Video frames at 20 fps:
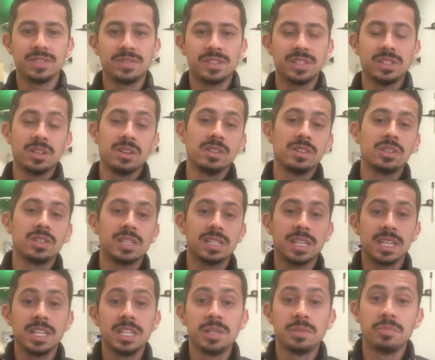physiologist
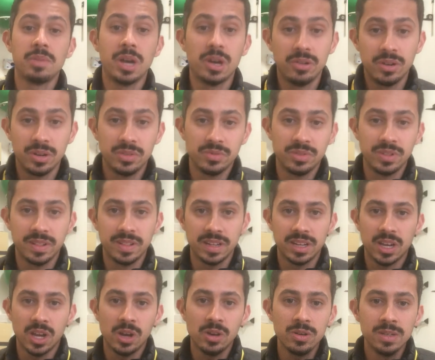at Inpsiro in
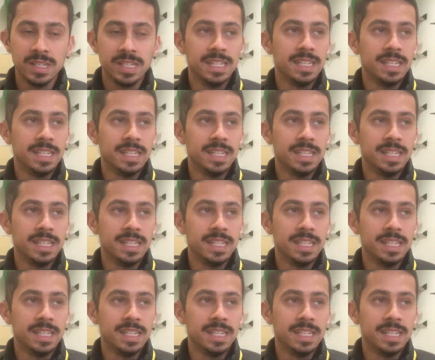Lilydale.